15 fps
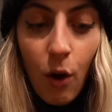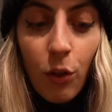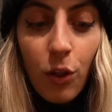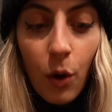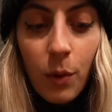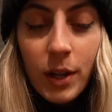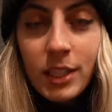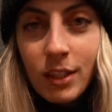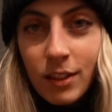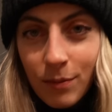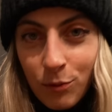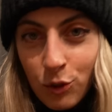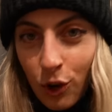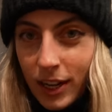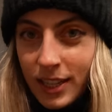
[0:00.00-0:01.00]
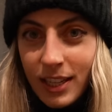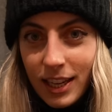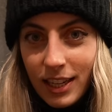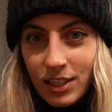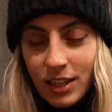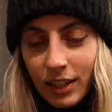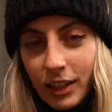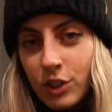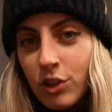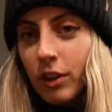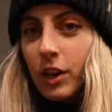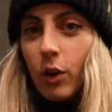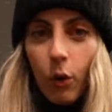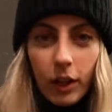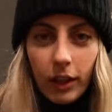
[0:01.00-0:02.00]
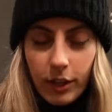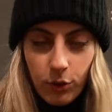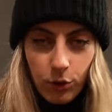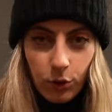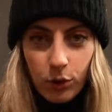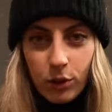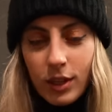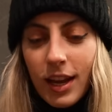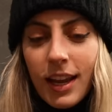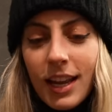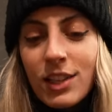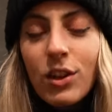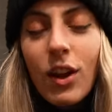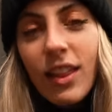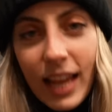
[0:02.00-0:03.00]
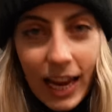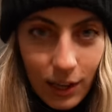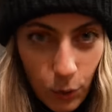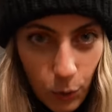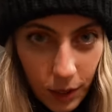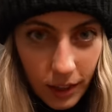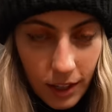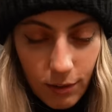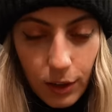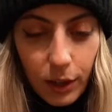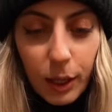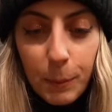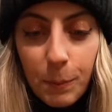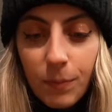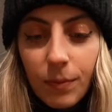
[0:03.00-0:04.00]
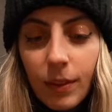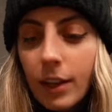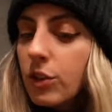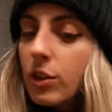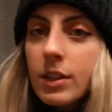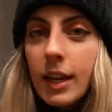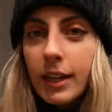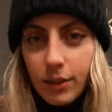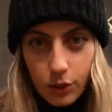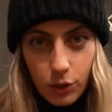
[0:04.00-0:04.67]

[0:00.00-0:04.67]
although it translates to literally oily noodles, it's not that oily really. It's just like the